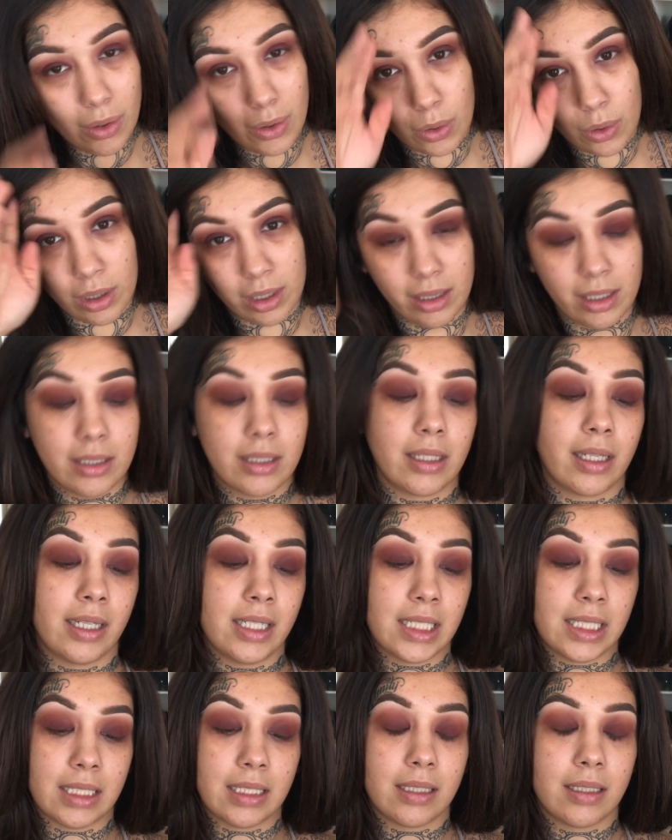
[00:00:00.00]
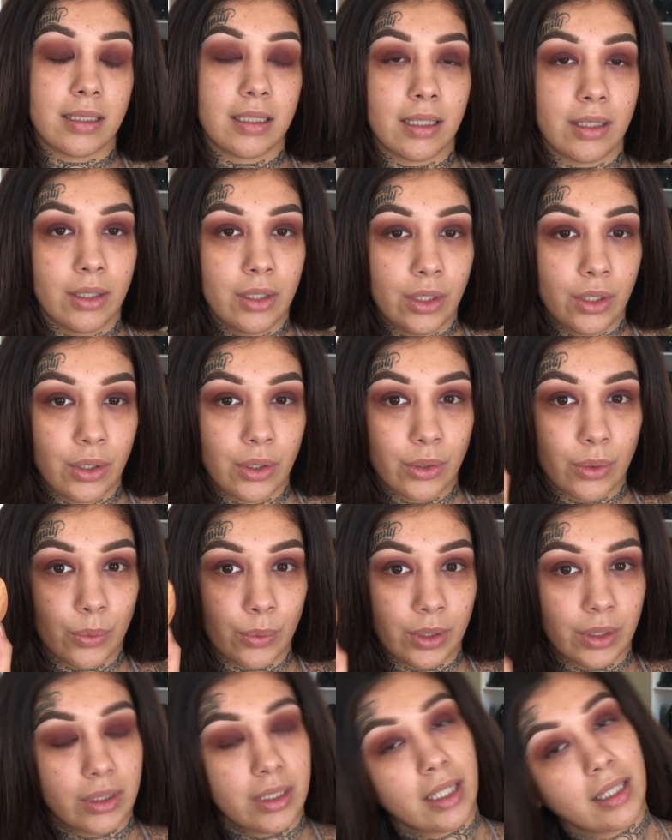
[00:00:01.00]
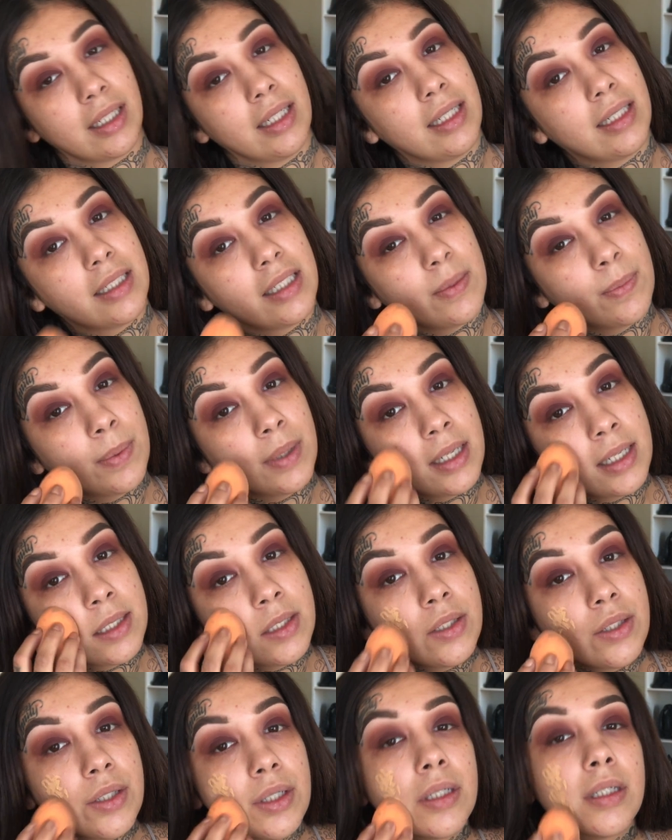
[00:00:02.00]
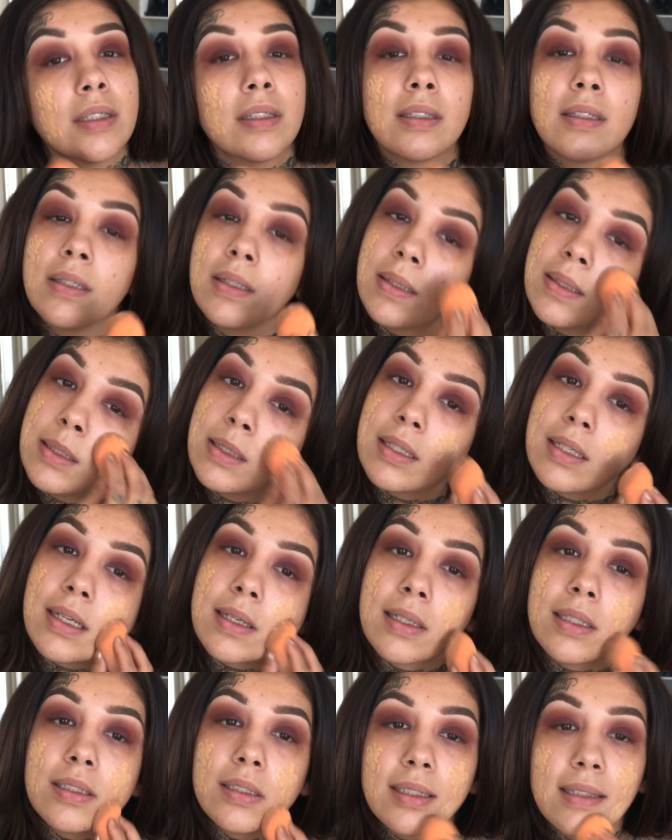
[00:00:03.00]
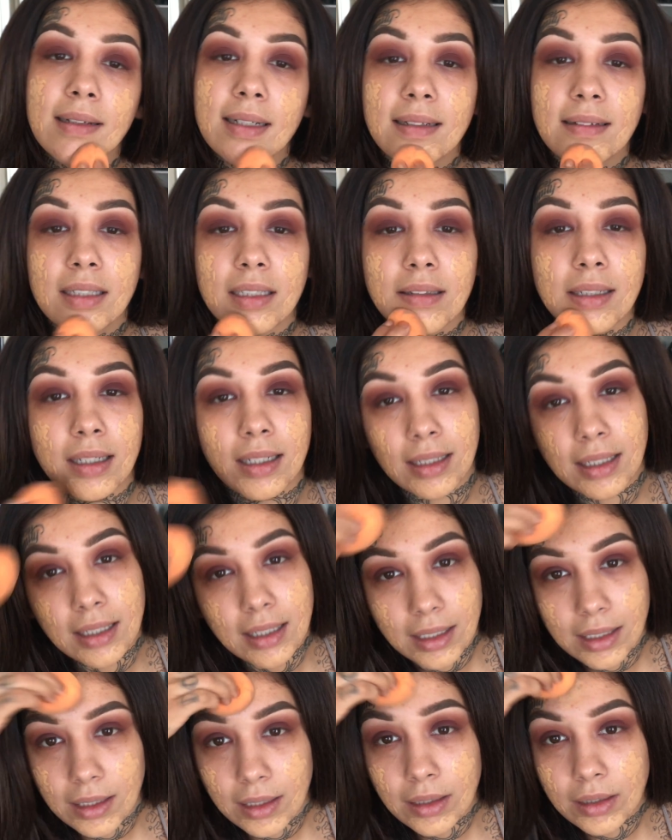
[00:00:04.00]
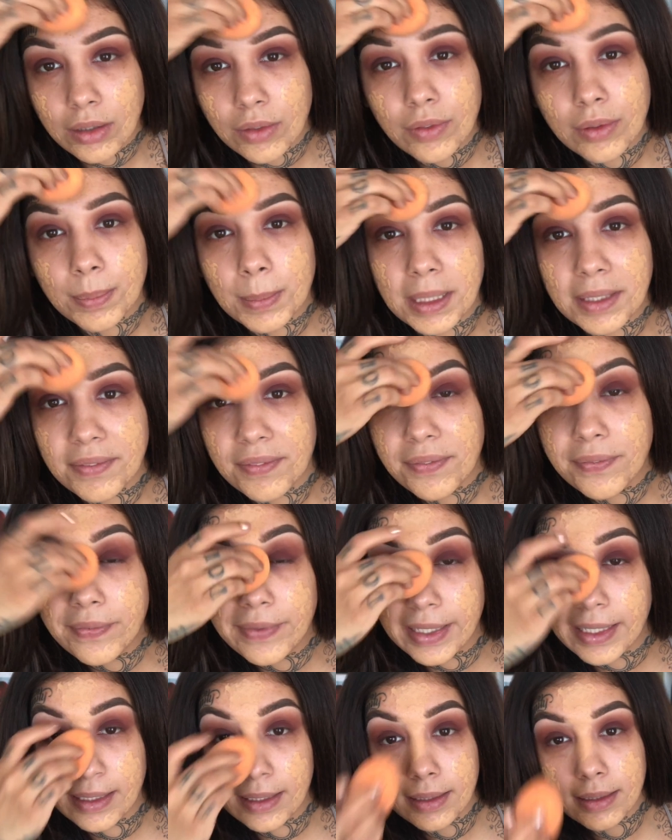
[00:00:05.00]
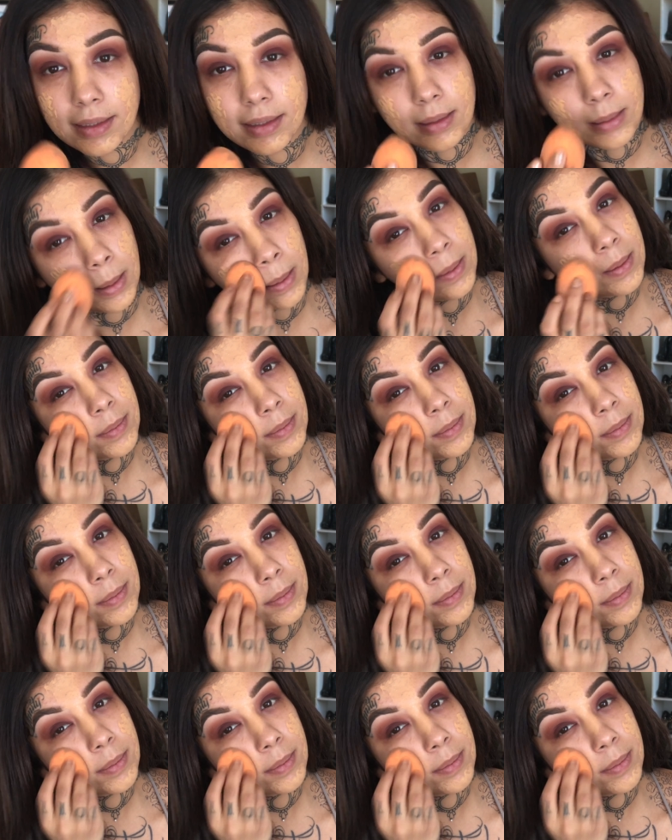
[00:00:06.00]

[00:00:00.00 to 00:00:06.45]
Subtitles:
Or in this case, it's Real Technique sponge. And I just kind of dot it all over my face.